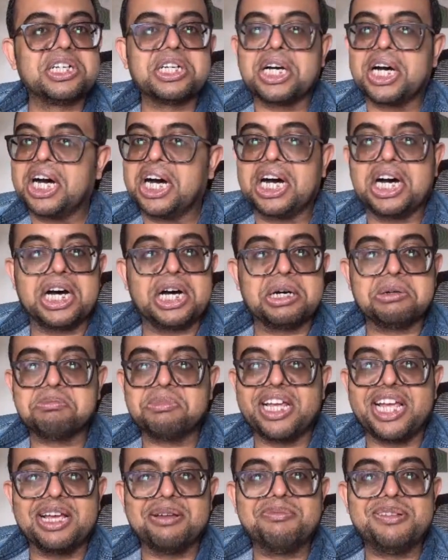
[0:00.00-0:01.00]

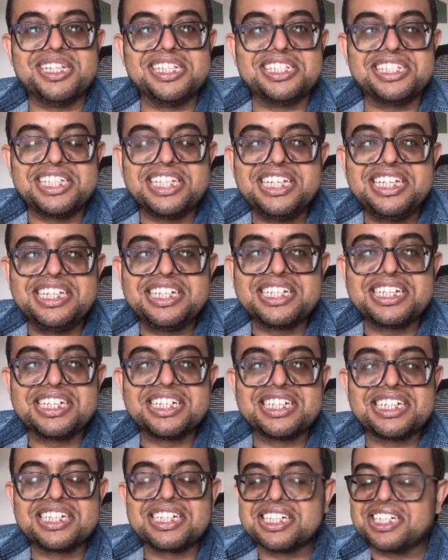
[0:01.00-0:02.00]
ABC,
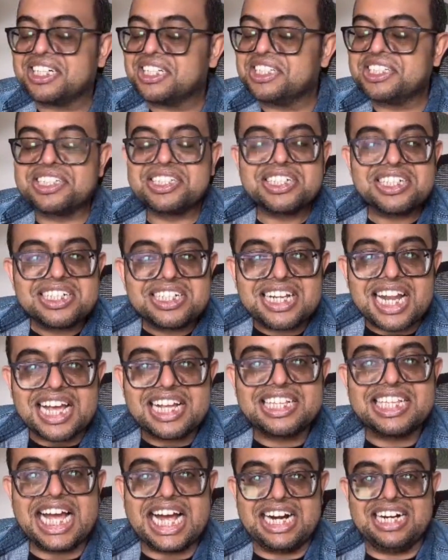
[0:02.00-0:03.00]
like
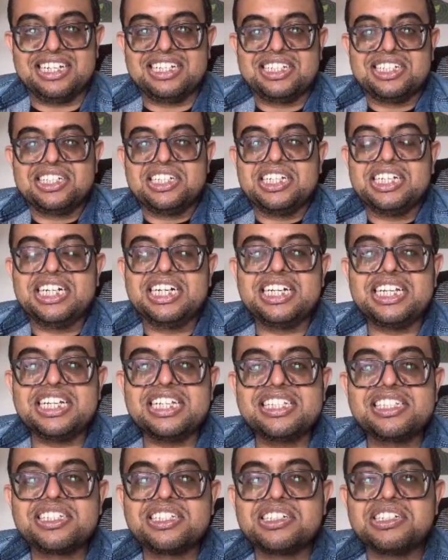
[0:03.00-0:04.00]
that. It is